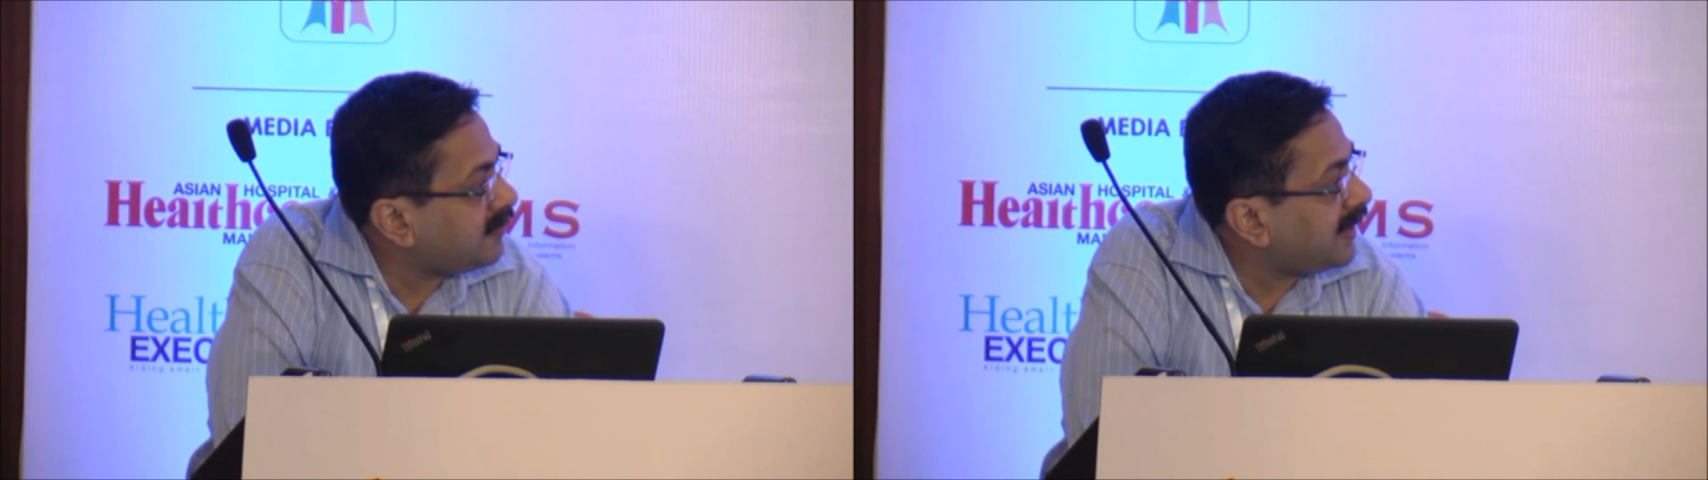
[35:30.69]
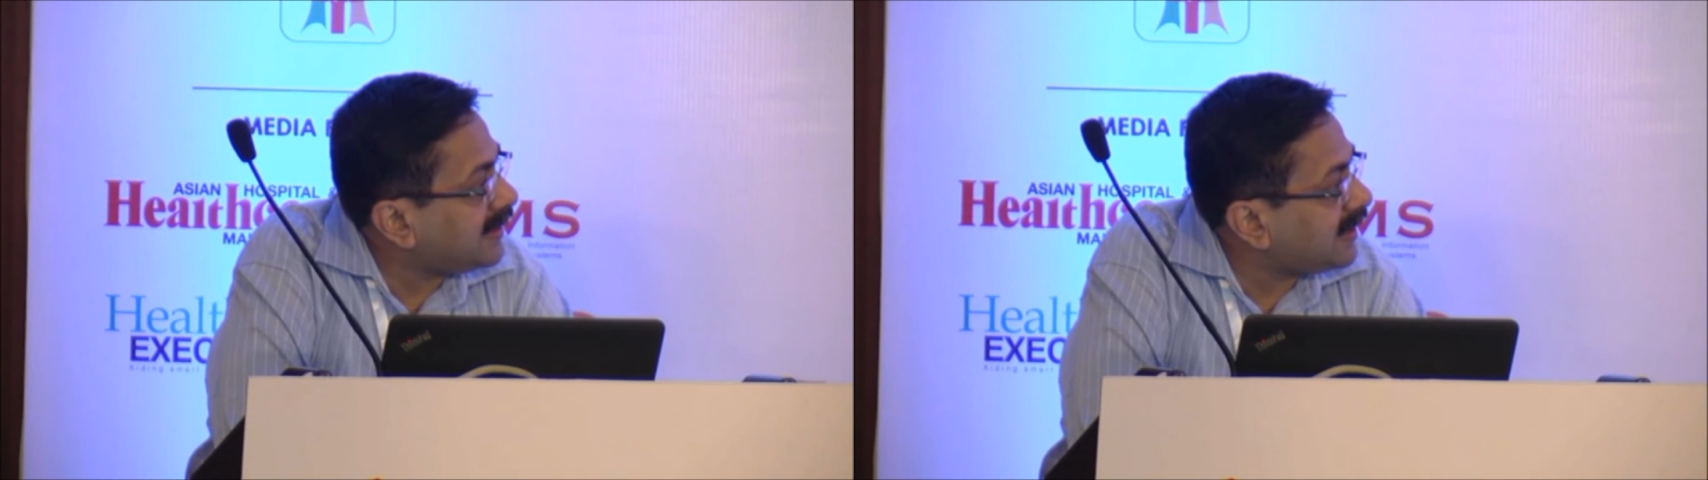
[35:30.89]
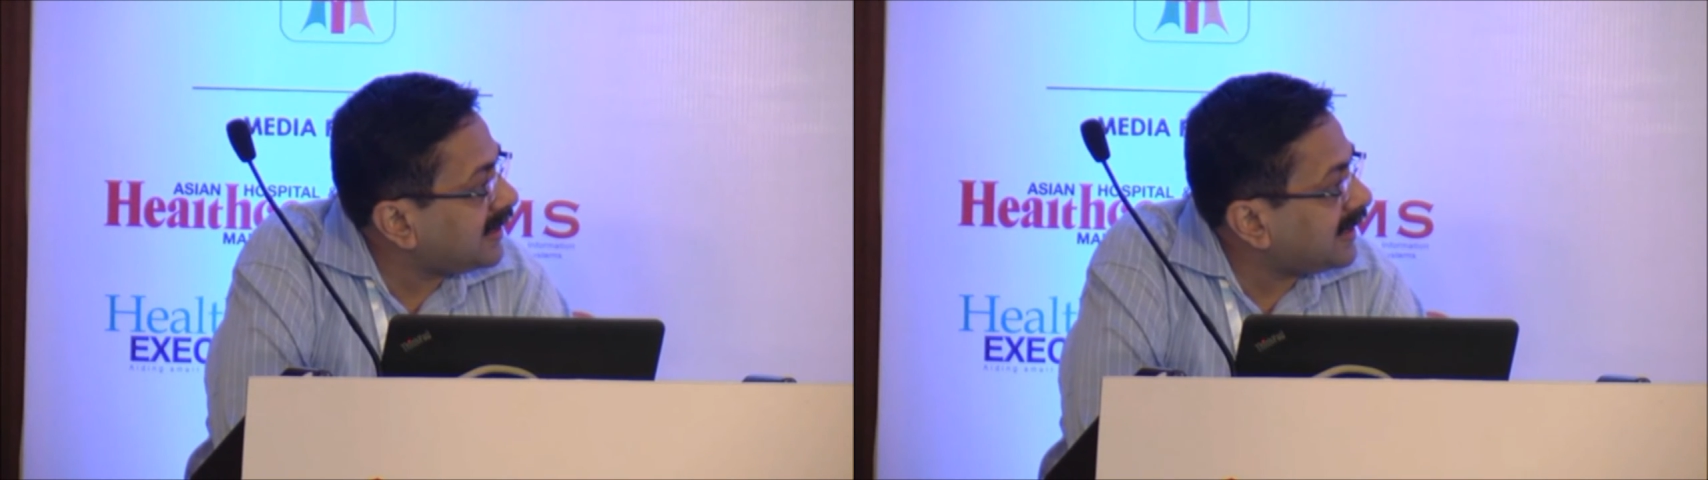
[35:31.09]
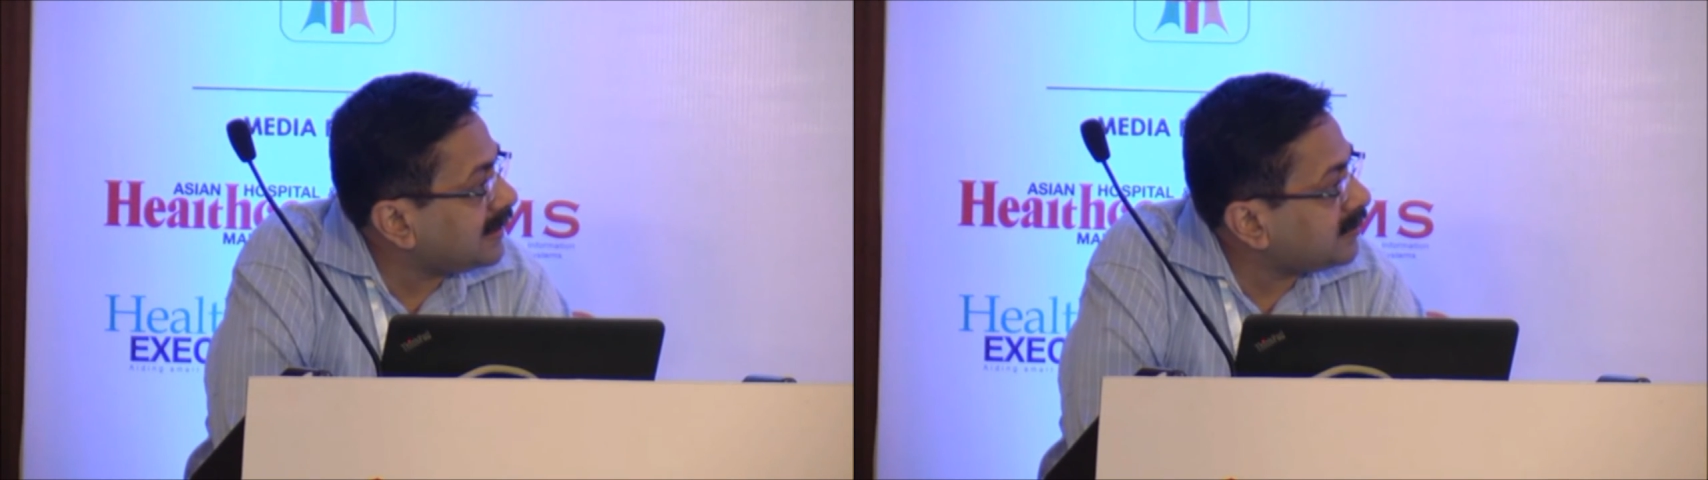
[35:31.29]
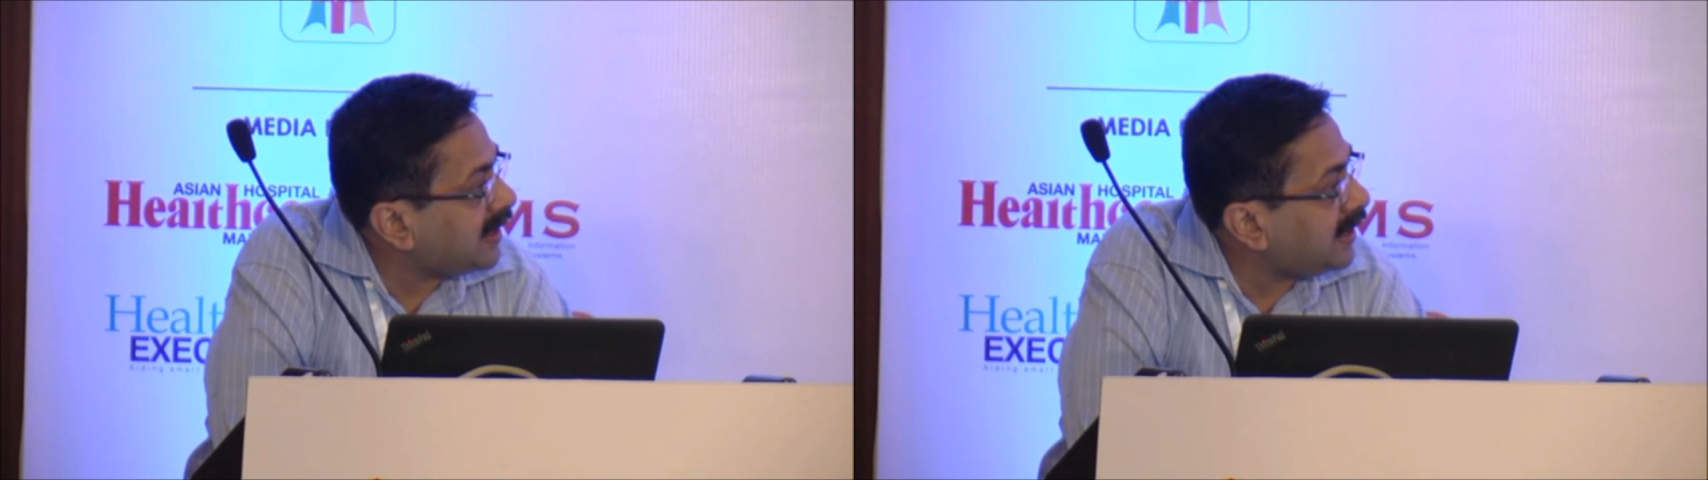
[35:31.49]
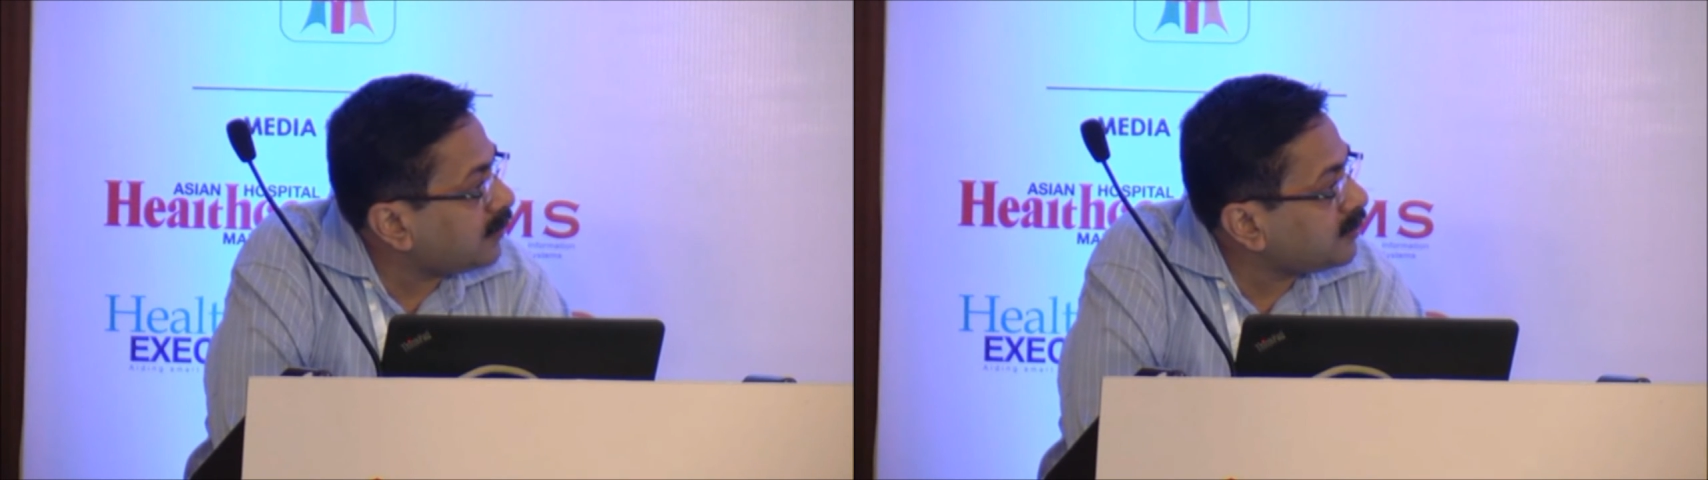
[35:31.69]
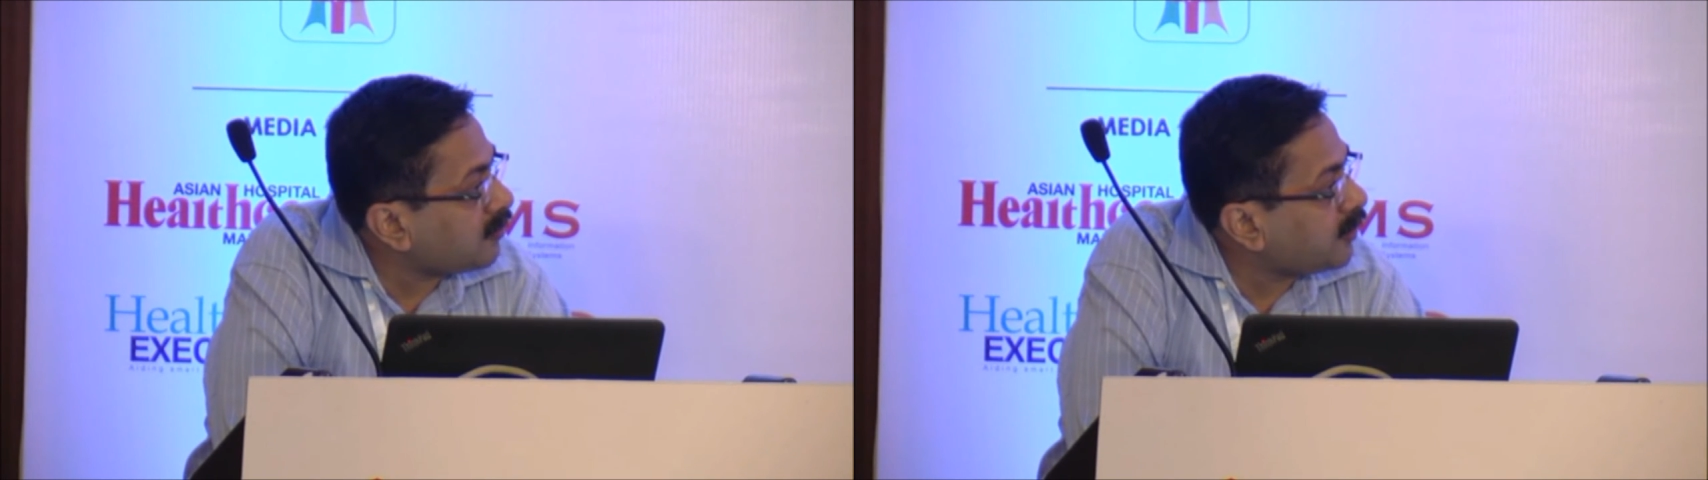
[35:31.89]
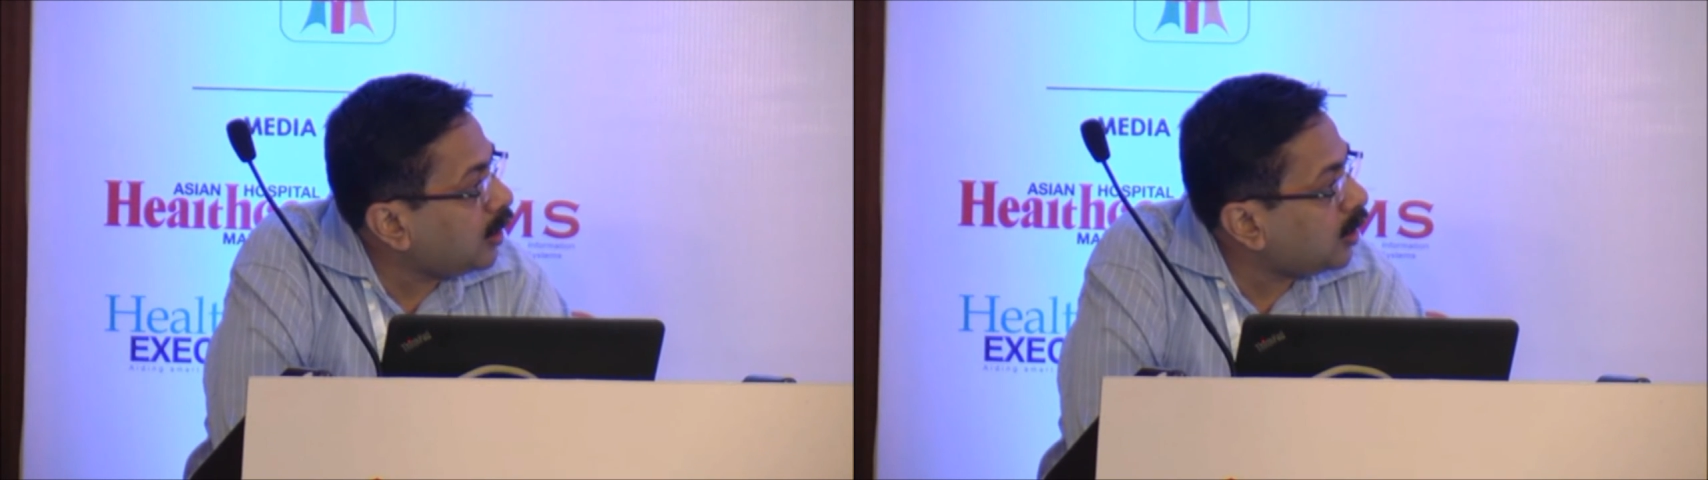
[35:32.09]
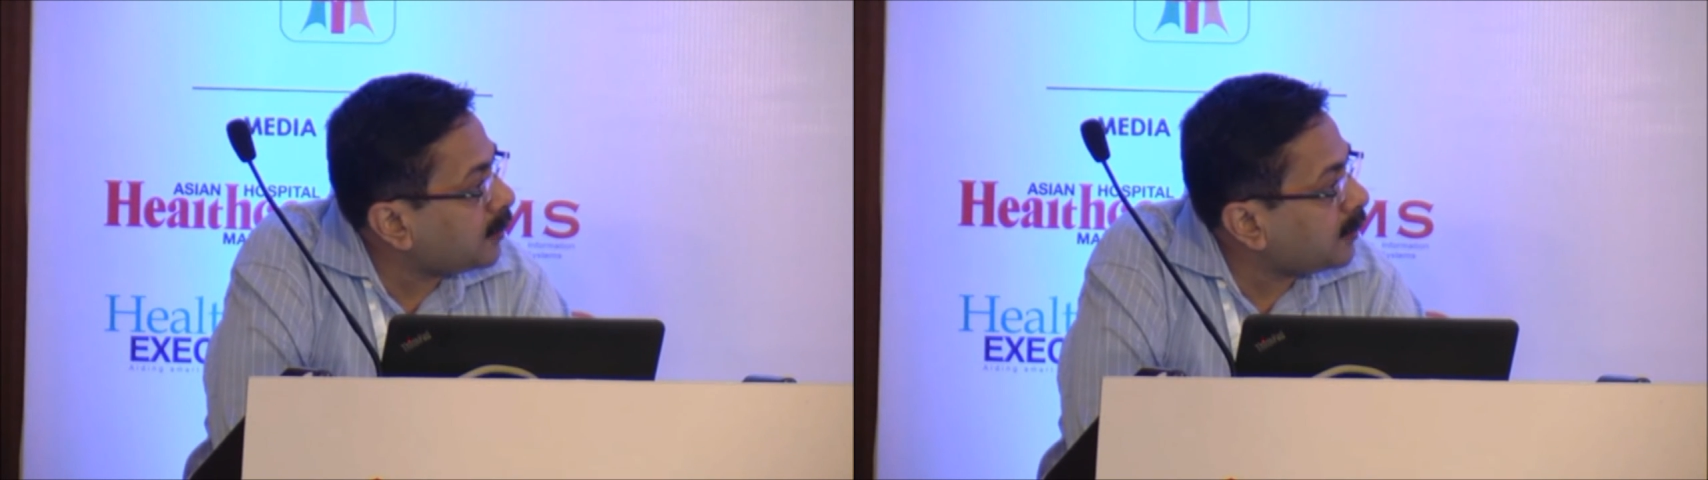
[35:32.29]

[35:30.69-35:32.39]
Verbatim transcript: specific energy consumption in terms of